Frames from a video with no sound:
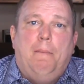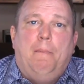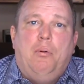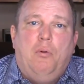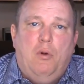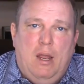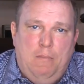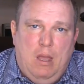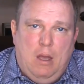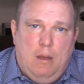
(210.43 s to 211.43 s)

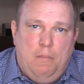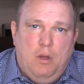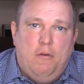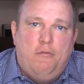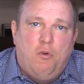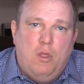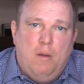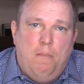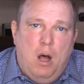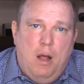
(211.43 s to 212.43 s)
premium for the
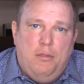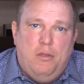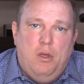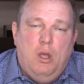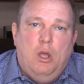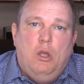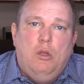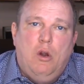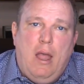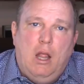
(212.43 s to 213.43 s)
month,
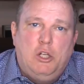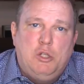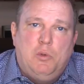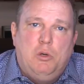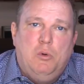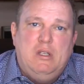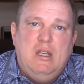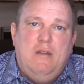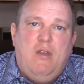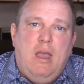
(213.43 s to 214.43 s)
you're eligible to
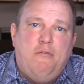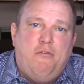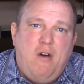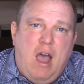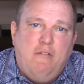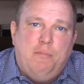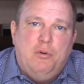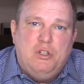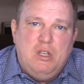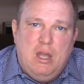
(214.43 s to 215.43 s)
receive a
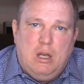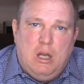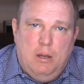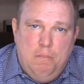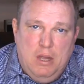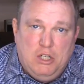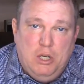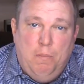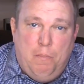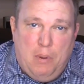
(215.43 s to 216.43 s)
5%
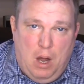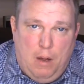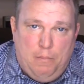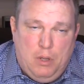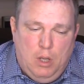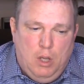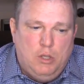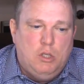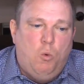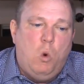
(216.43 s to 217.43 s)
commission bump.
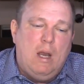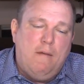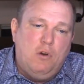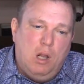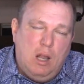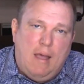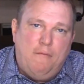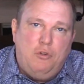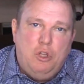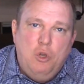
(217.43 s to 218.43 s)
So whatever
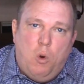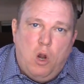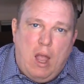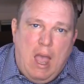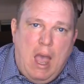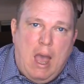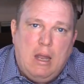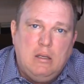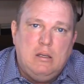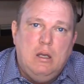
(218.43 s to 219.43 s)
level you are
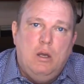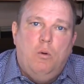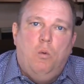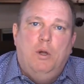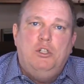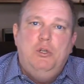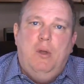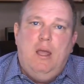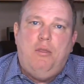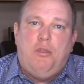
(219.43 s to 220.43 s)
at, once you
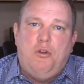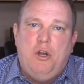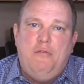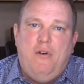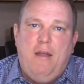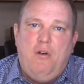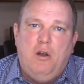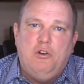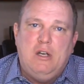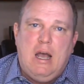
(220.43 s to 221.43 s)
hit
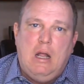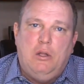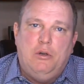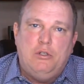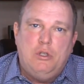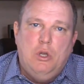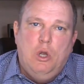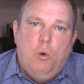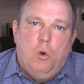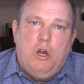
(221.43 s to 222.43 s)
$3,500,
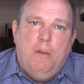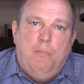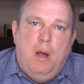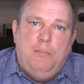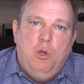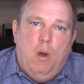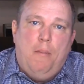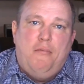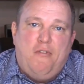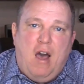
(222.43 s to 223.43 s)
we're going to bump you
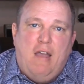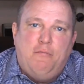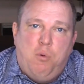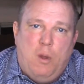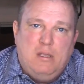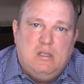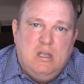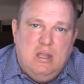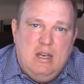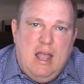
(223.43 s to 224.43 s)
up 5 points
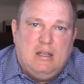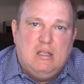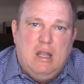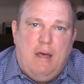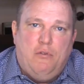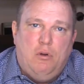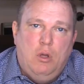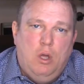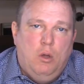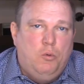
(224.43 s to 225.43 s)
to the next level.
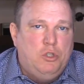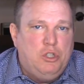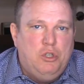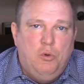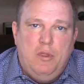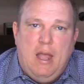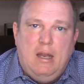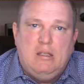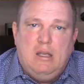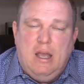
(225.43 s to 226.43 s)
We're just doing that
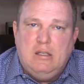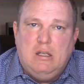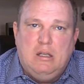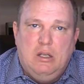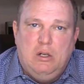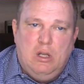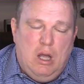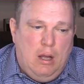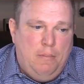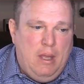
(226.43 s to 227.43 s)
as a
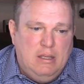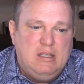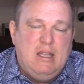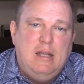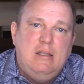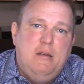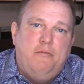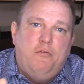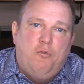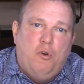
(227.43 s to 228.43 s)
little
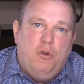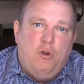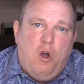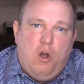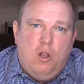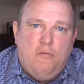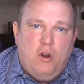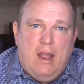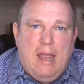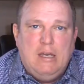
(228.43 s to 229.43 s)
incentive for all of
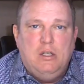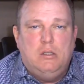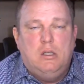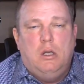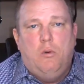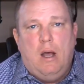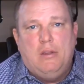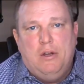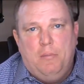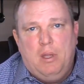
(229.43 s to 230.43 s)
our agents to go
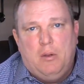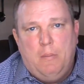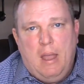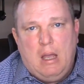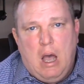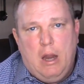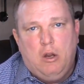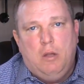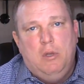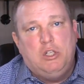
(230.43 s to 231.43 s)
out there and be able to make a higher
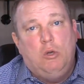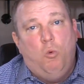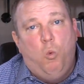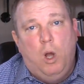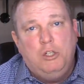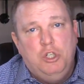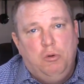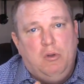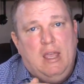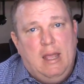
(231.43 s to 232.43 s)
commission. Once you
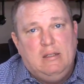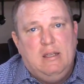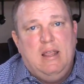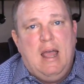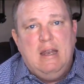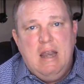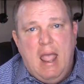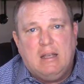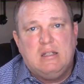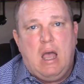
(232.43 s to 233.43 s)
get to that
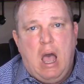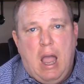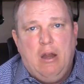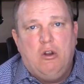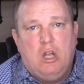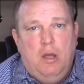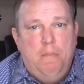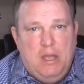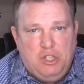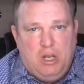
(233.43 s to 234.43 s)
next higher
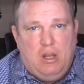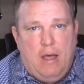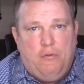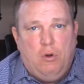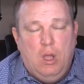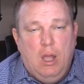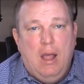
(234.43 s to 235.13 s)
commission level,